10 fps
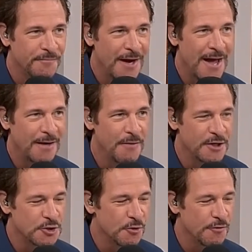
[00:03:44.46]
I had to make
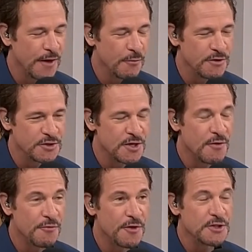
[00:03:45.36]
sure that it was
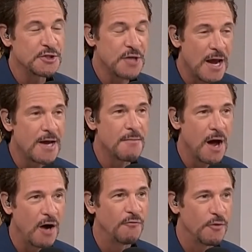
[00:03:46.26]
the same
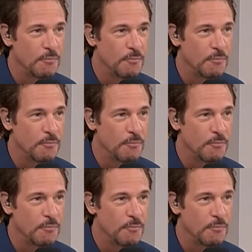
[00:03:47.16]
Alfred